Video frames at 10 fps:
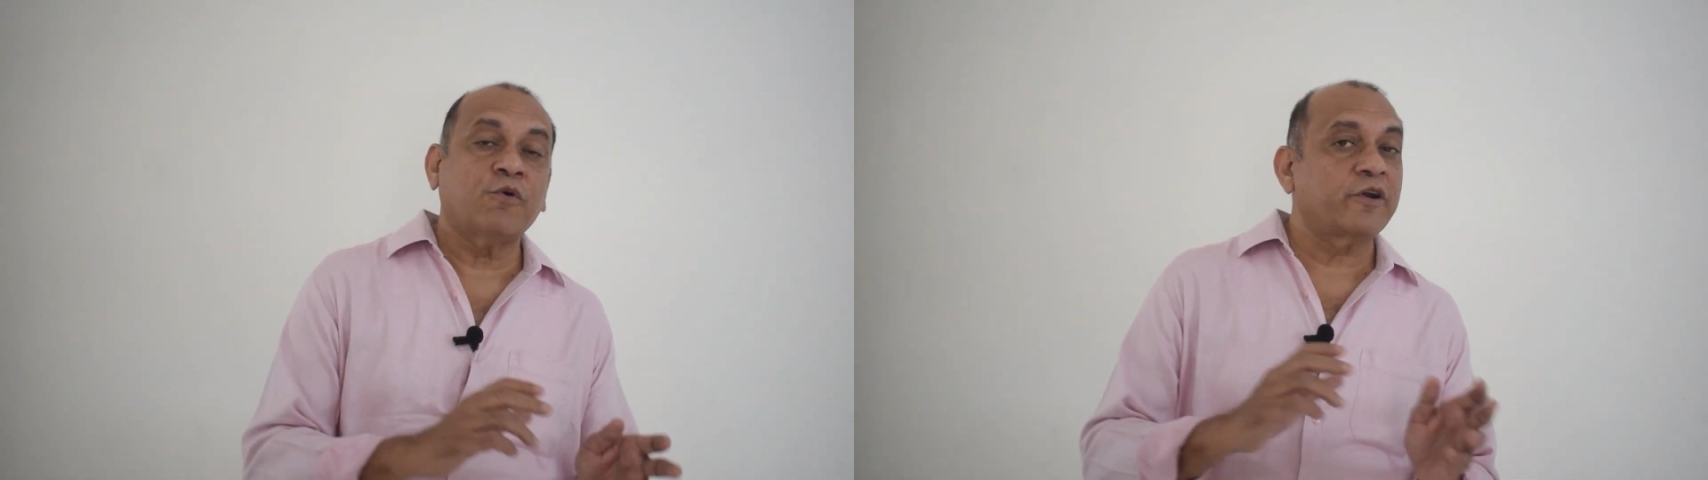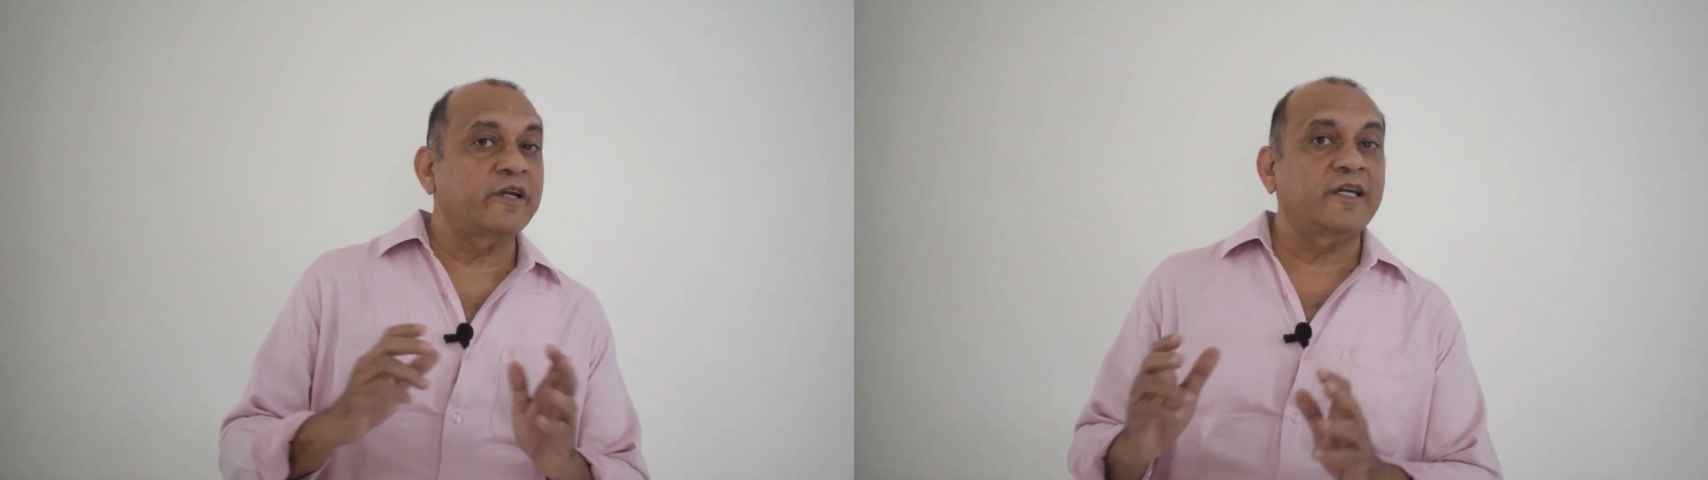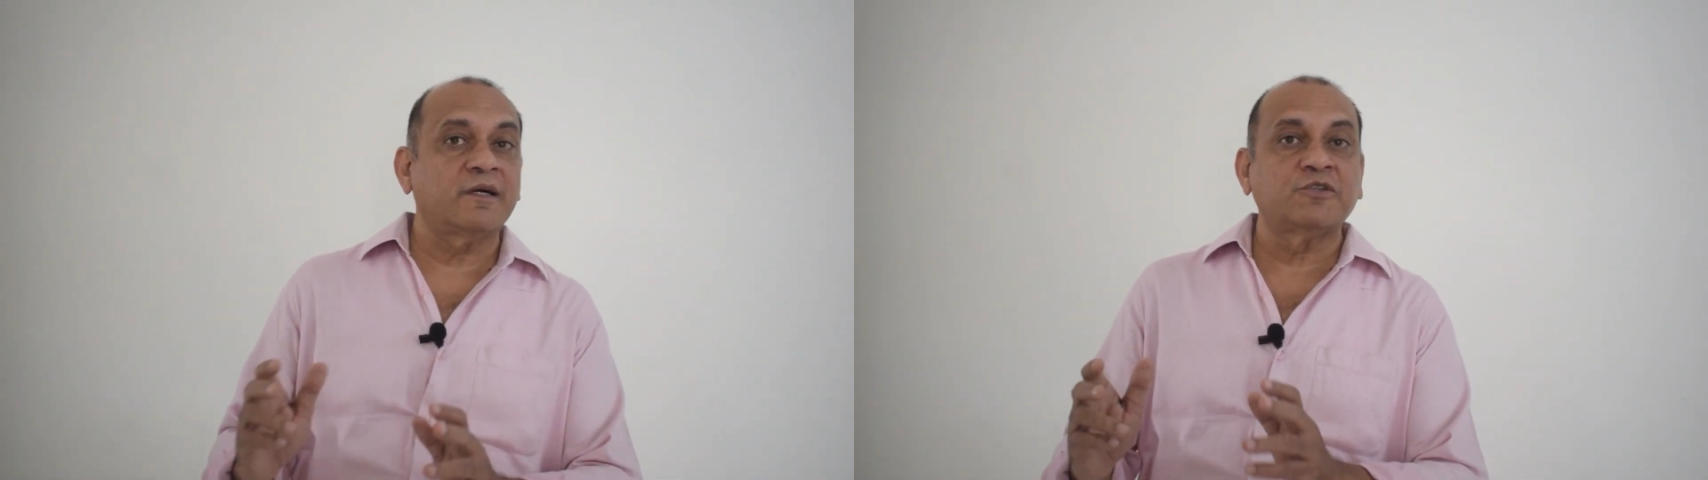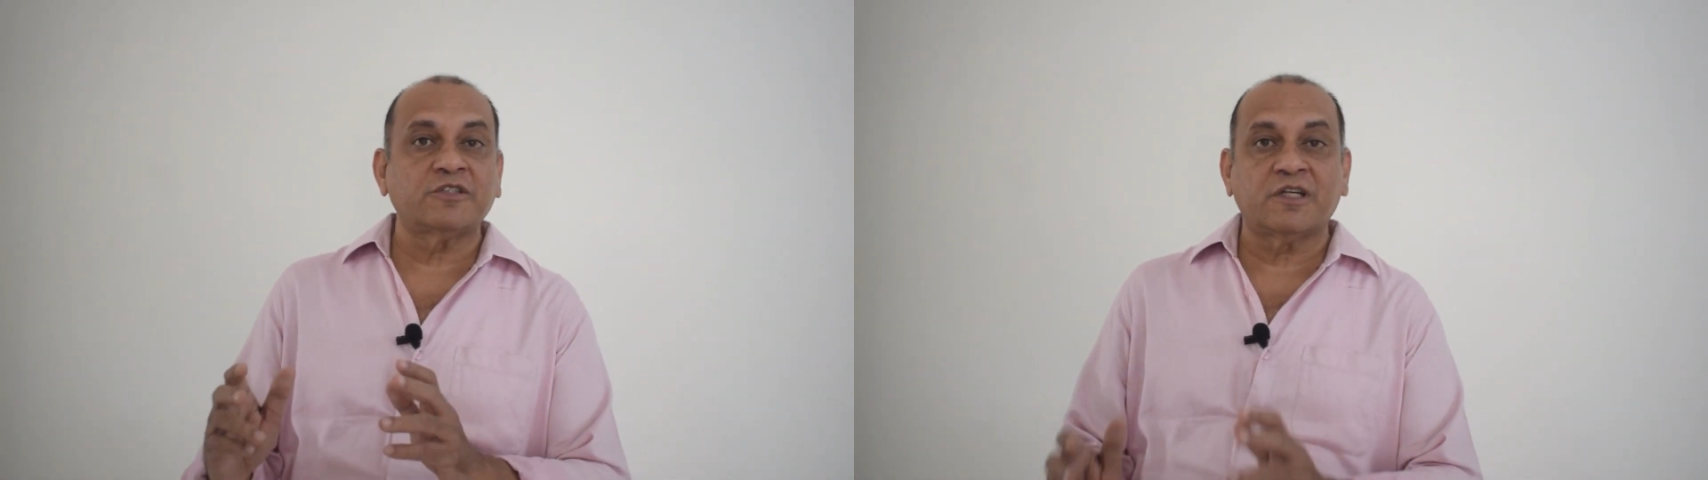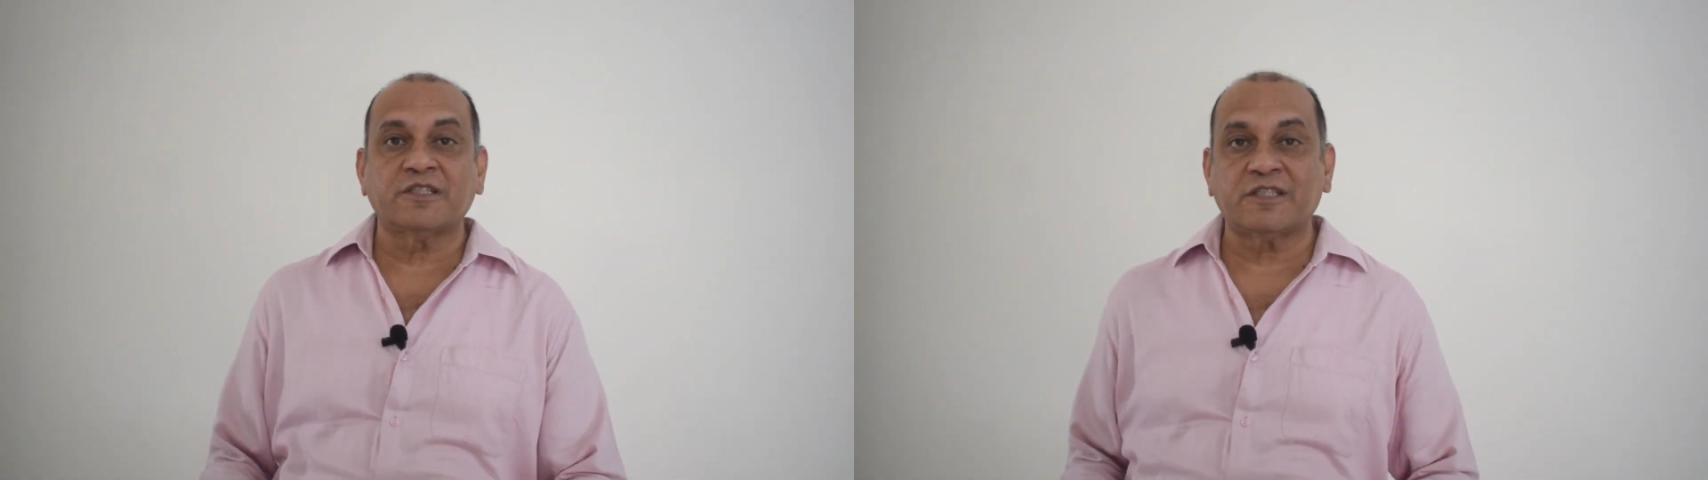or any
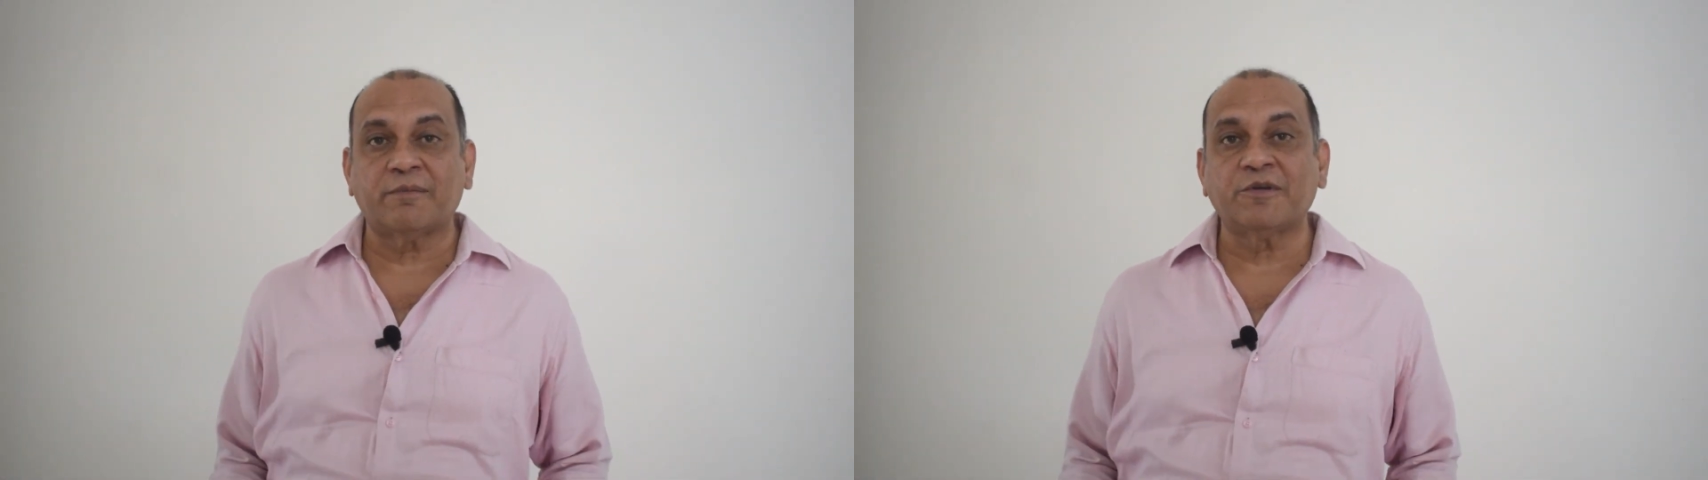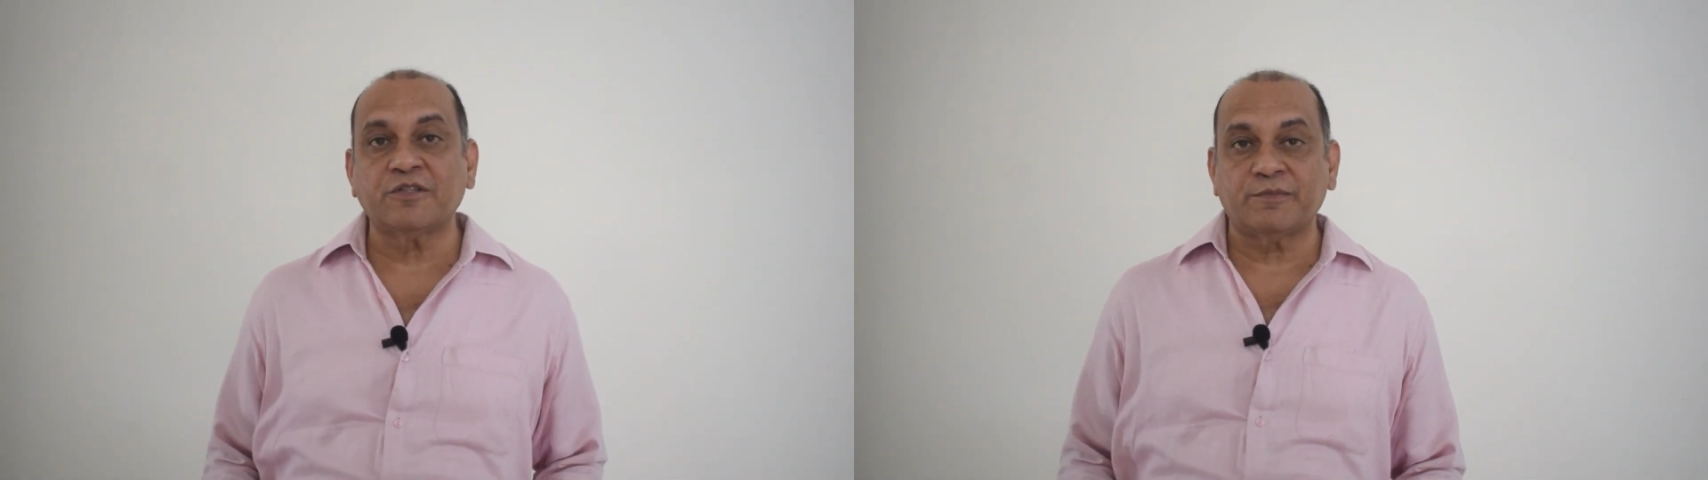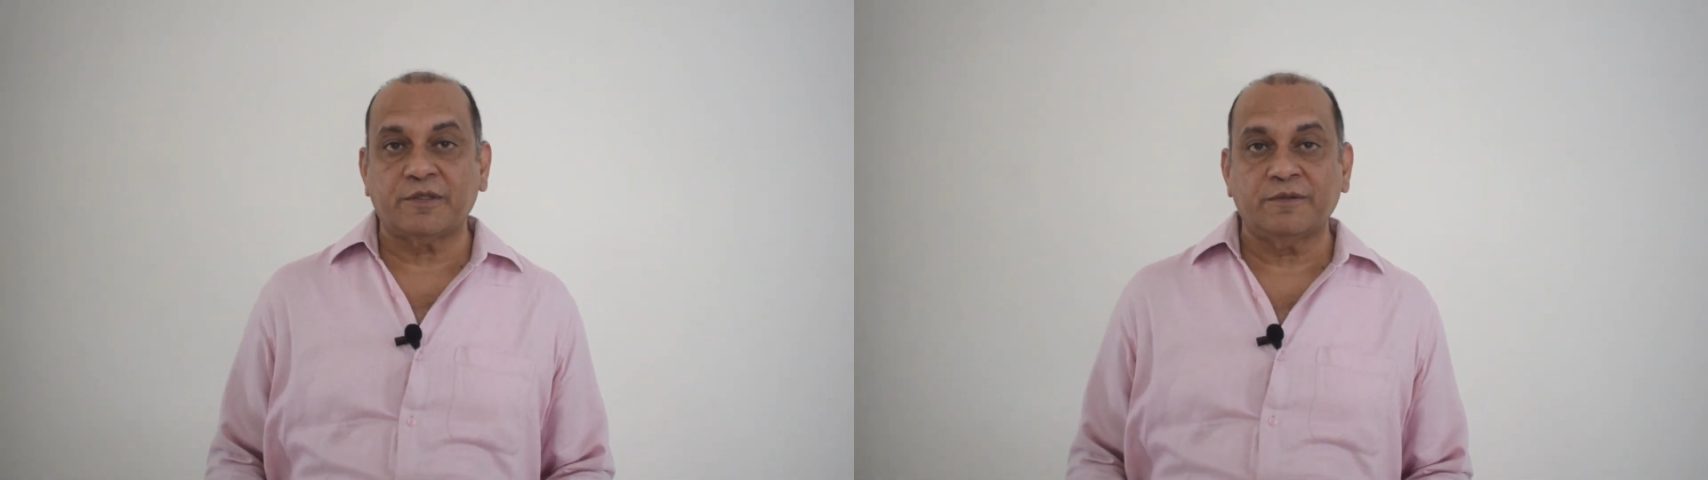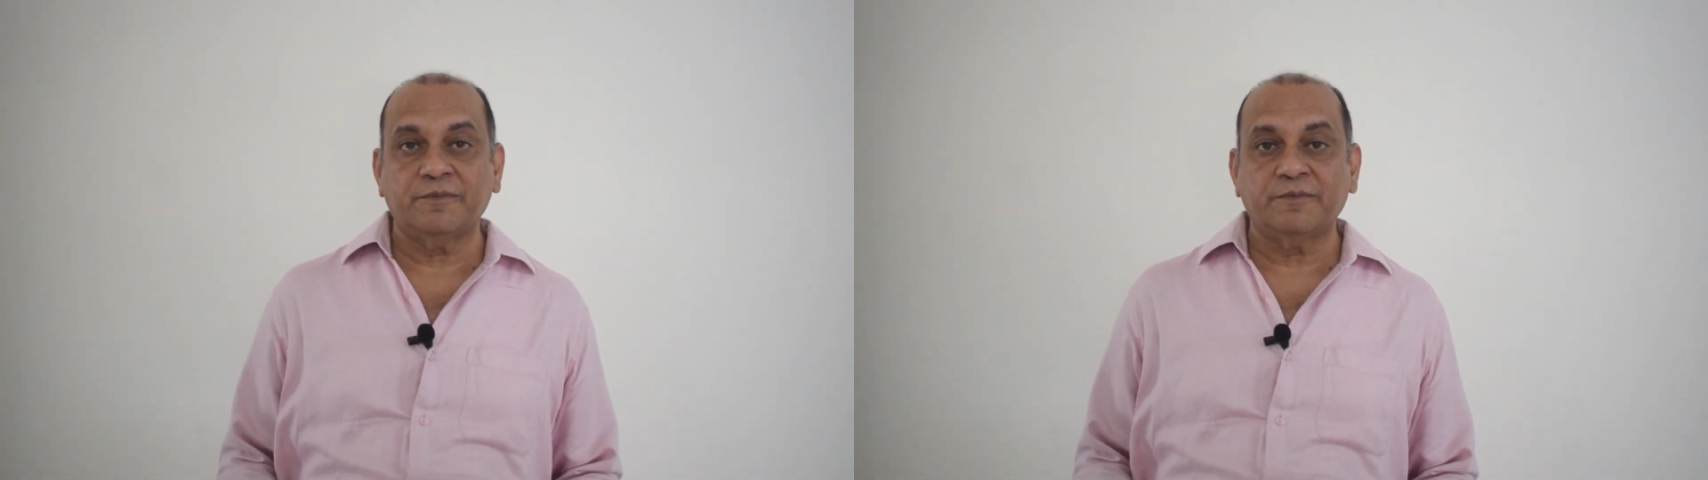commercial establishment.